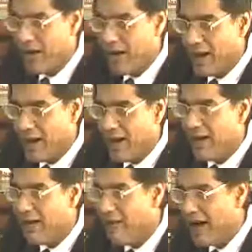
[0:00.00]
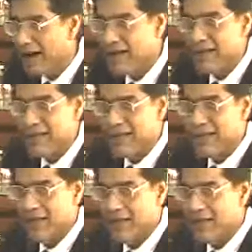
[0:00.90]
Kindly mark this.
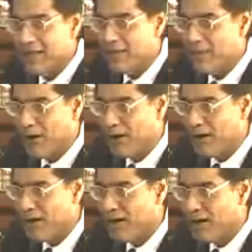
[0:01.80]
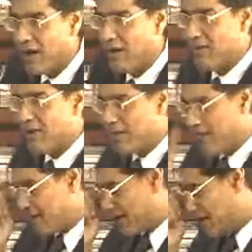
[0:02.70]
These particular
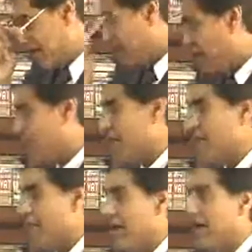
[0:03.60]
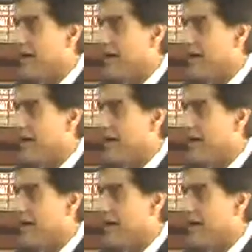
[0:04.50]
observations have been made